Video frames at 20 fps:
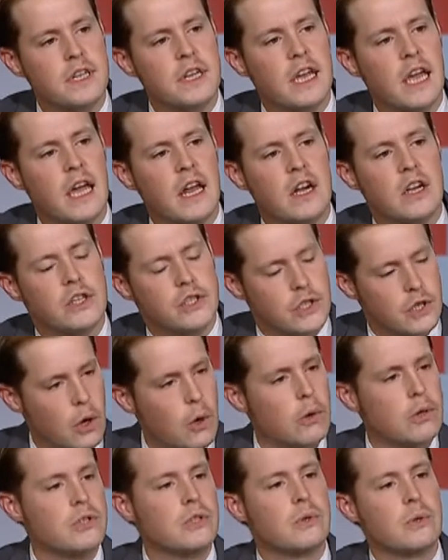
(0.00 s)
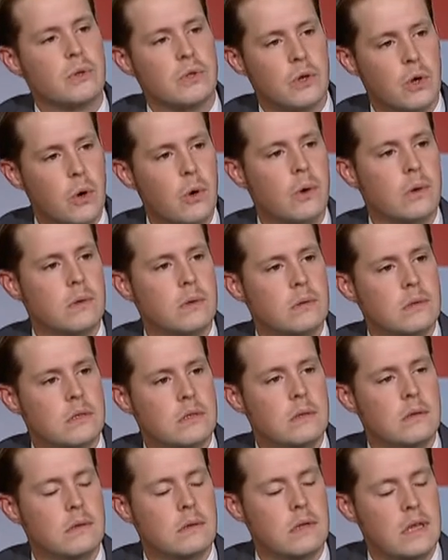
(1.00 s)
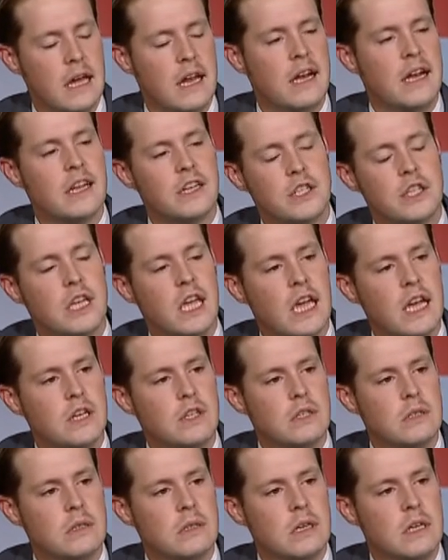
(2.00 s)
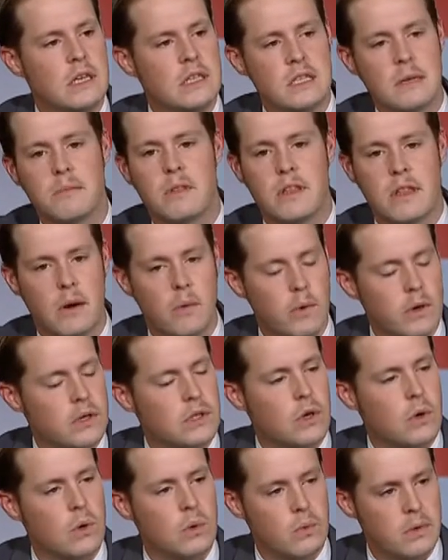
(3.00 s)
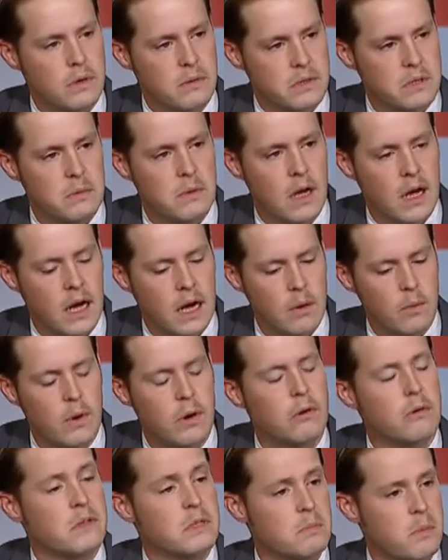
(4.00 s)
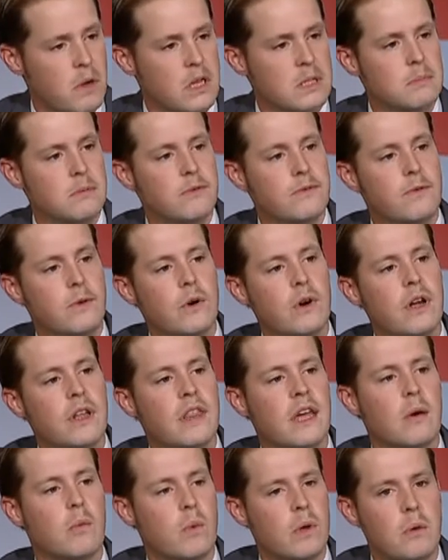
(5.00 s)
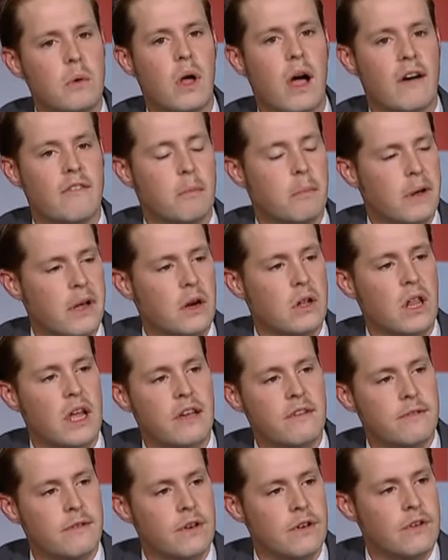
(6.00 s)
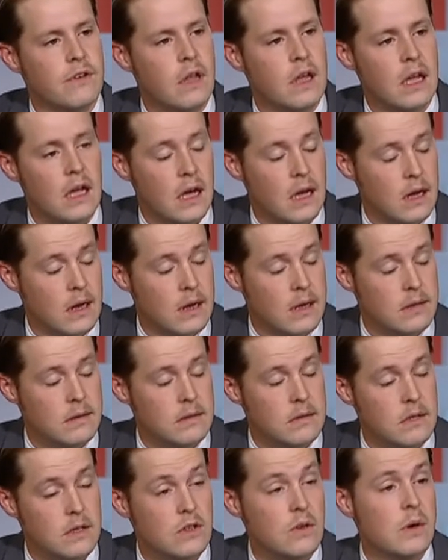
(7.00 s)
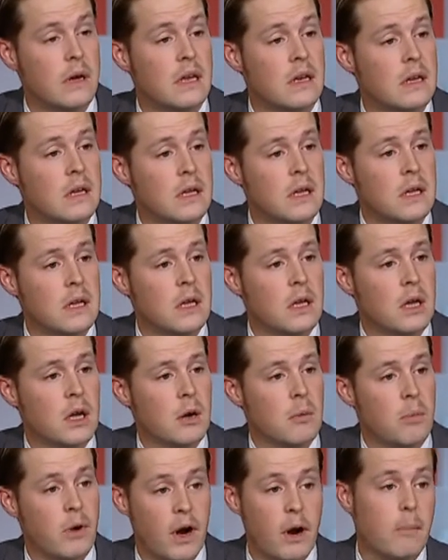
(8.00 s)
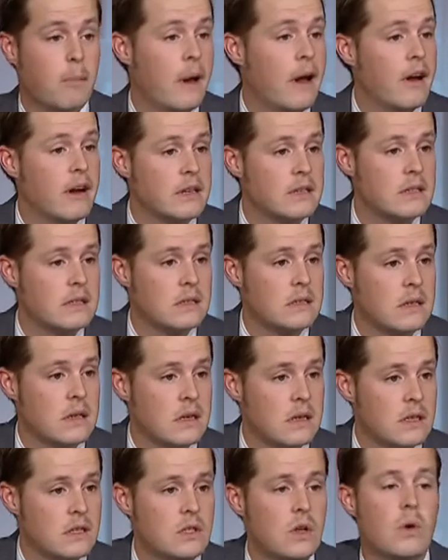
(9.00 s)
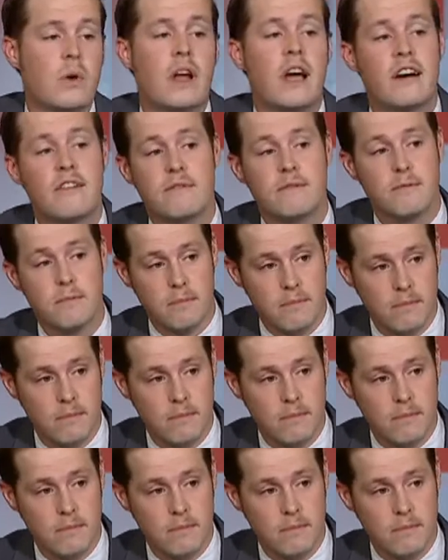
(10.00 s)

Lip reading: in Canada to go to school, to go get an education, something that we're told we are responsible for and that we will have a better life to do it. But our parents don't have